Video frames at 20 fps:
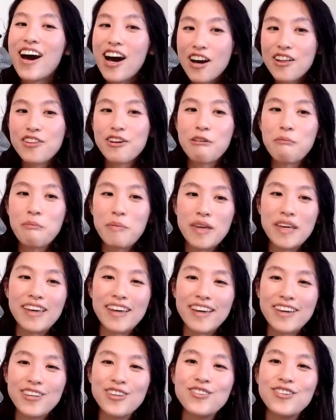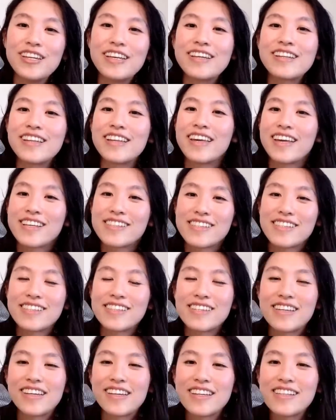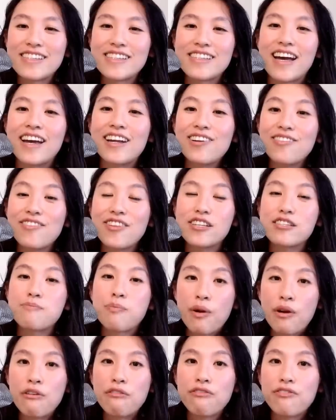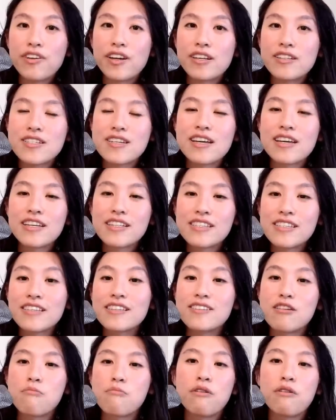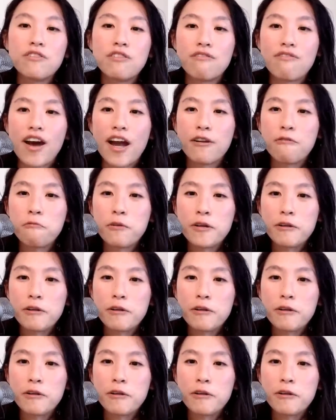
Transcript: other being uniquely existing inside of this perfect system of divine